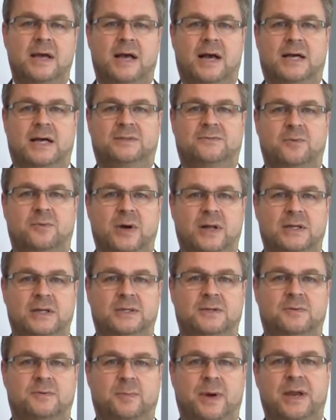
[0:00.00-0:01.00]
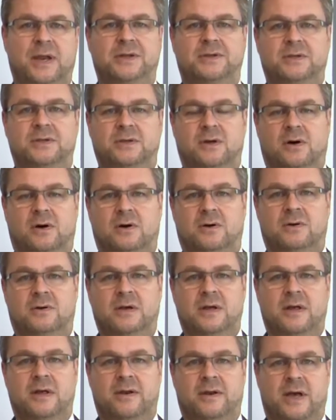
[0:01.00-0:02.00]
as well as managing on
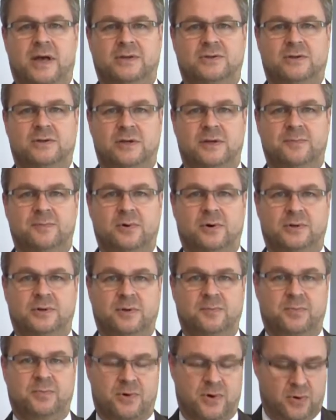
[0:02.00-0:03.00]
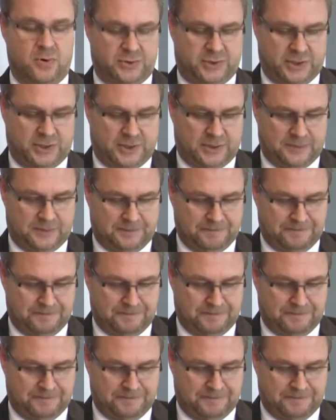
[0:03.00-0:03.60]
national important projects.